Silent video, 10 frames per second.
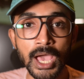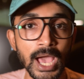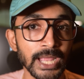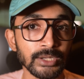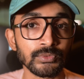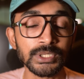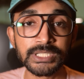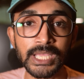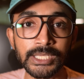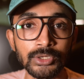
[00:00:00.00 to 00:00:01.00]
and will
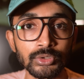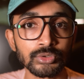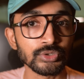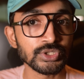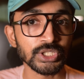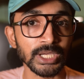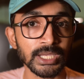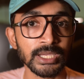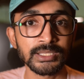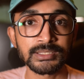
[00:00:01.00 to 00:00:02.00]
tell you to
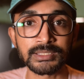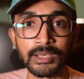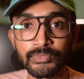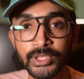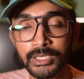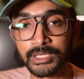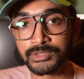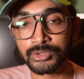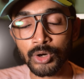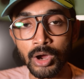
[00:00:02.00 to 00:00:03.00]
check something
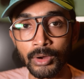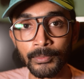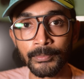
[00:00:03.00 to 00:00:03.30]
is wrong.